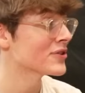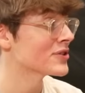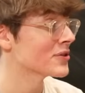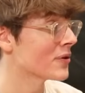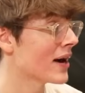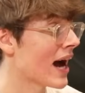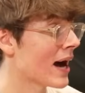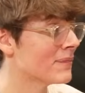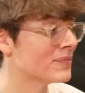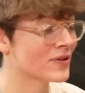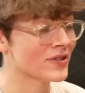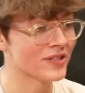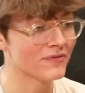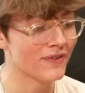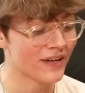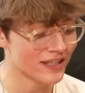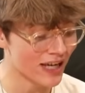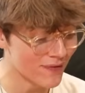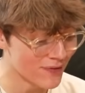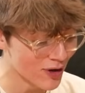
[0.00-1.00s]
to see what happens. In
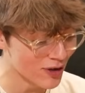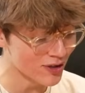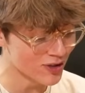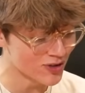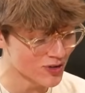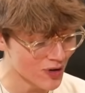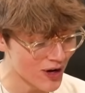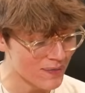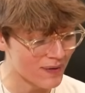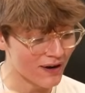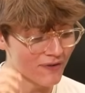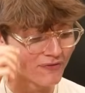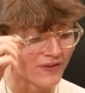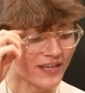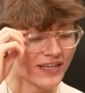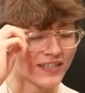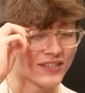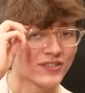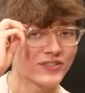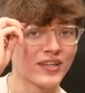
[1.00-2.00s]
fact, I've got a story about
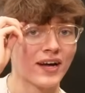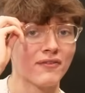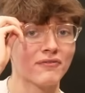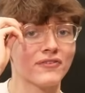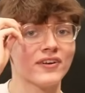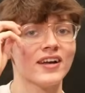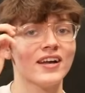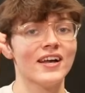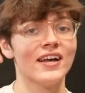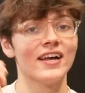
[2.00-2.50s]
vegan stuff